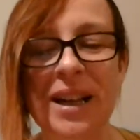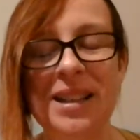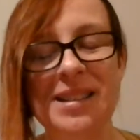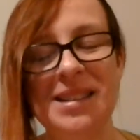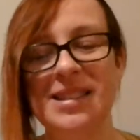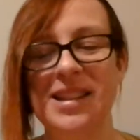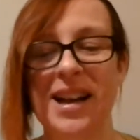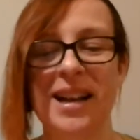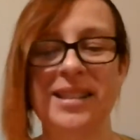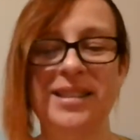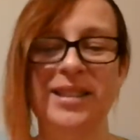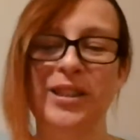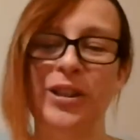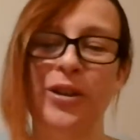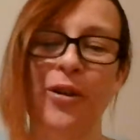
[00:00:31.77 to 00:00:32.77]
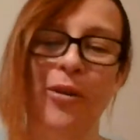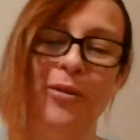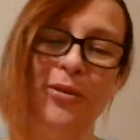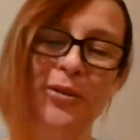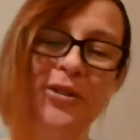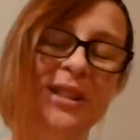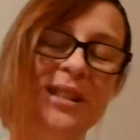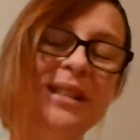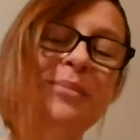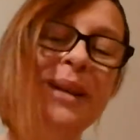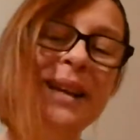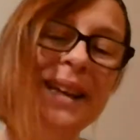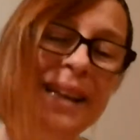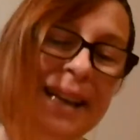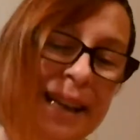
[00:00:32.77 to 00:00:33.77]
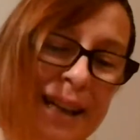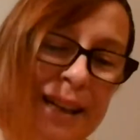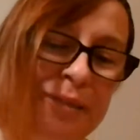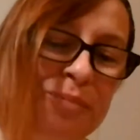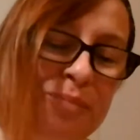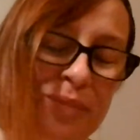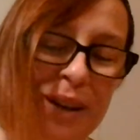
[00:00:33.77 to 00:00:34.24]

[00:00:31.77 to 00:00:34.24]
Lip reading: It's just, usually the beginning.